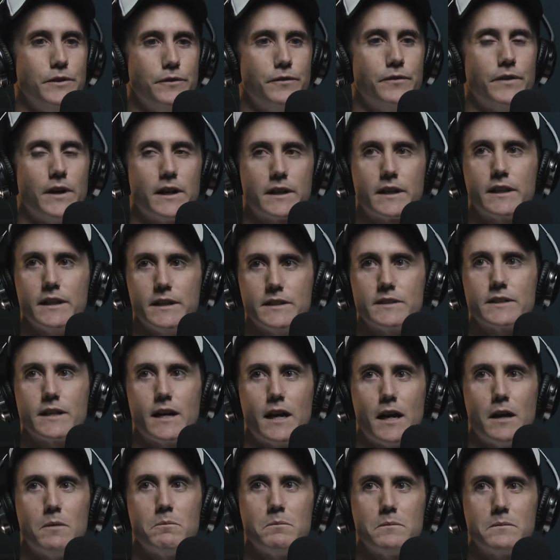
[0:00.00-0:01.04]
you fuck this
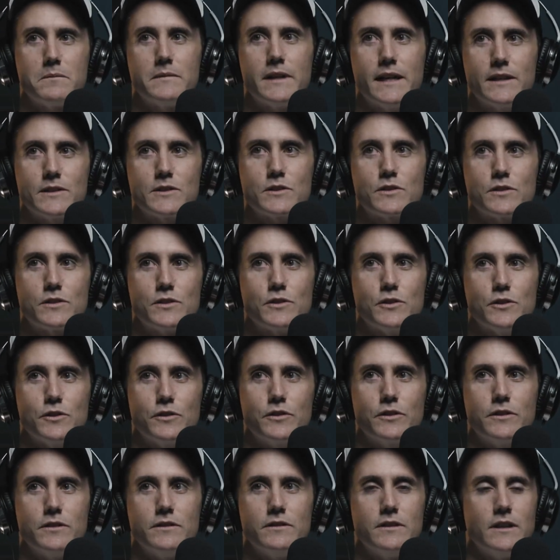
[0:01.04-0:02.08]
up as a
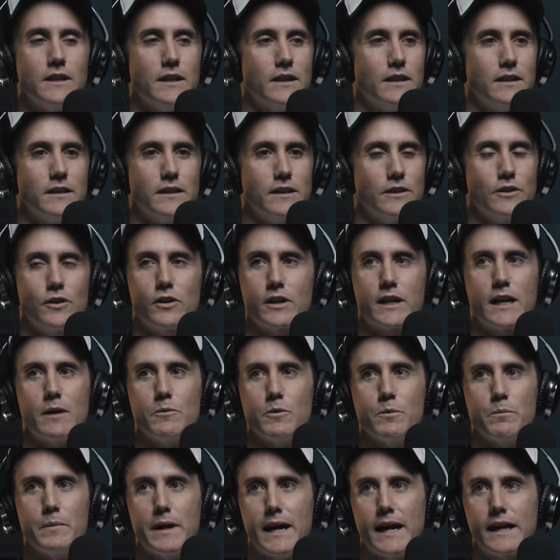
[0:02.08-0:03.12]
student, you're not coming
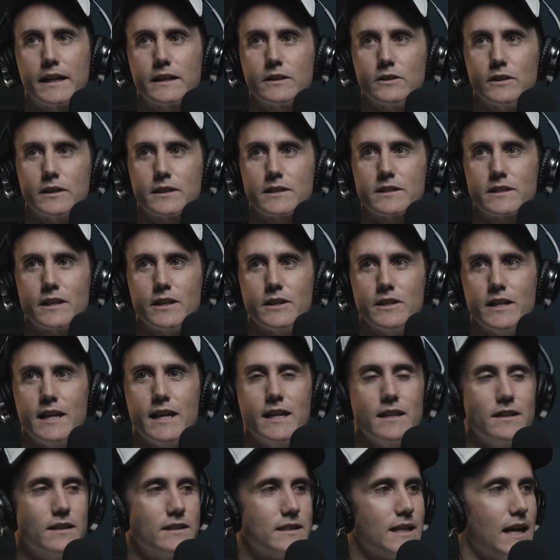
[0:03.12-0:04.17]
back. Like, so you
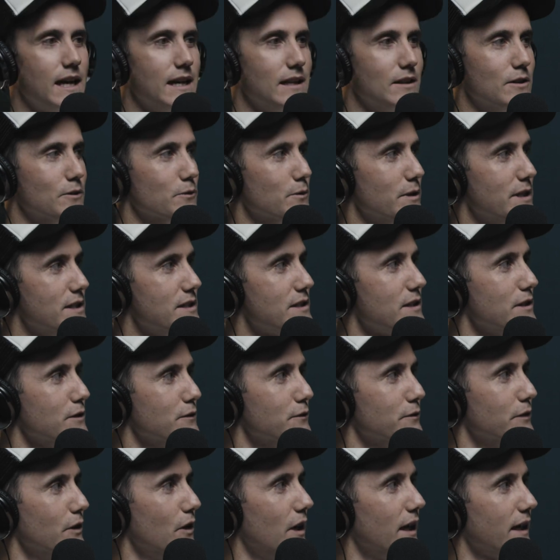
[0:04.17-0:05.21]
either take the risk of
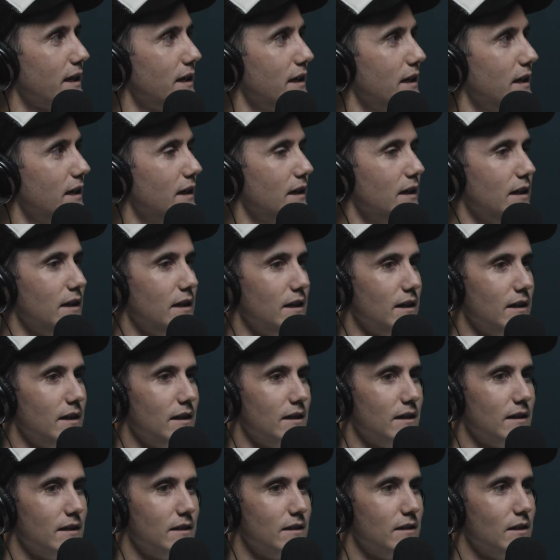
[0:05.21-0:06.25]
like,
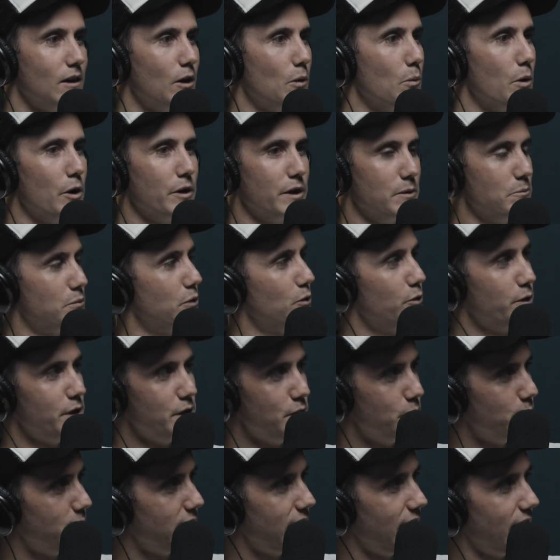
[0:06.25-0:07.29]
I won't employ you
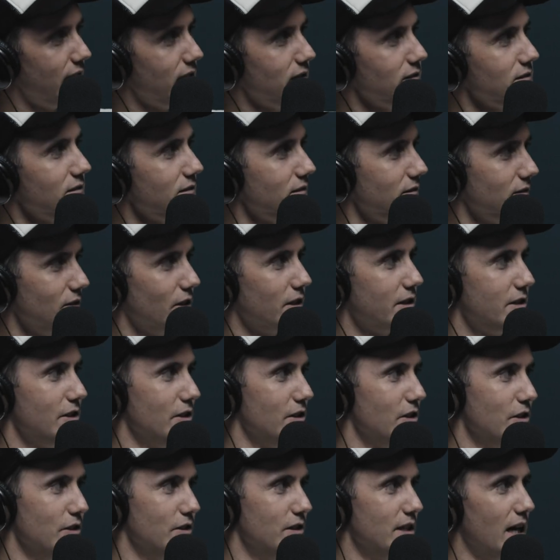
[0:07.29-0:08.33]
again, like
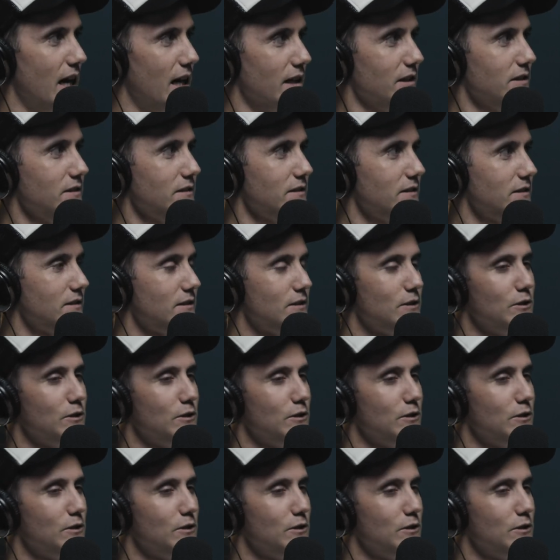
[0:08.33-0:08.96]
you're done,